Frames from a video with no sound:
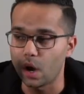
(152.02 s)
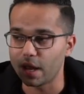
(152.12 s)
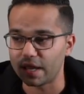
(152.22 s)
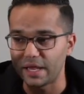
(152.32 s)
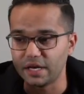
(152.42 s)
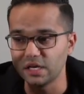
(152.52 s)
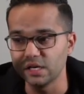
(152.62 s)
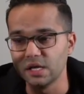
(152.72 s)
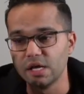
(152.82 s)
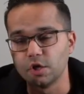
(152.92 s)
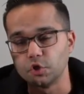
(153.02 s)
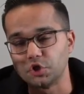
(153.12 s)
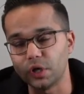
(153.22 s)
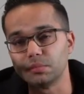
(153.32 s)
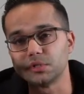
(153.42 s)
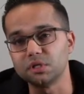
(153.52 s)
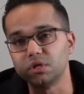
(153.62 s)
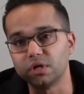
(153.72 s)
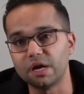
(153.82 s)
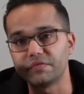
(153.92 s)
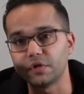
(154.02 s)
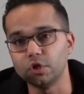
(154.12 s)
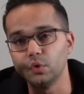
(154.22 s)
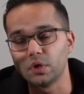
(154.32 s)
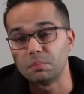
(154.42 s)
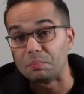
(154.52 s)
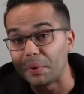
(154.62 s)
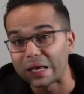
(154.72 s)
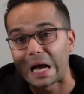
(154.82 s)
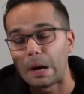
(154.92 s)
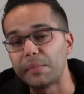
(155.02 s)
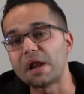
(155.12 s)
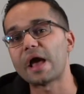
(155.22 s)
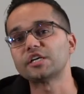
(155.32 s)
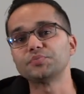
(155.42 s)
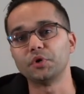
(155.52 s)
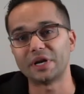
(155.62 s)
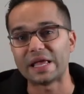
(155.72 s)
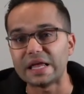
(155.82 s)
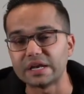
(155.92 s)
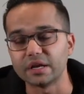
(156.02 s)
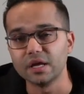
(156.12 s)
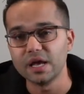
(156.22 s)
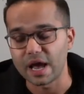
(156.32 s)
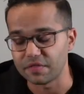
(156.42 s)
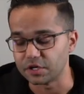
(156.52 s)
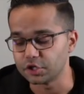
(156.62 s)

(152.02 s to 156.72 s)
hidden gems in your life that you can become an expert in, and then